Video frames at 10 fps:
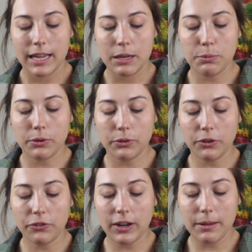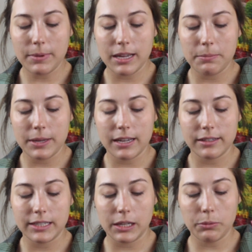He will glorify me,
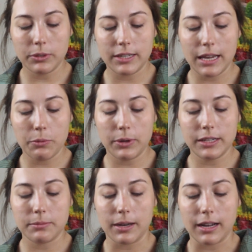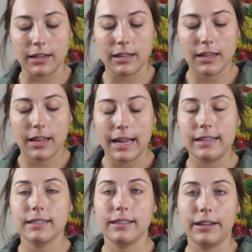because he will take what is mine
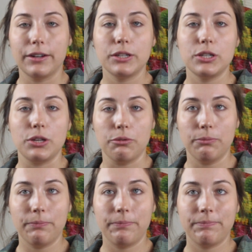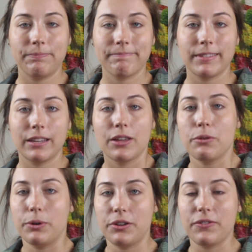and declare it to you.
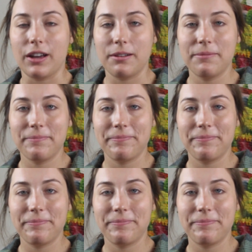The Word of God.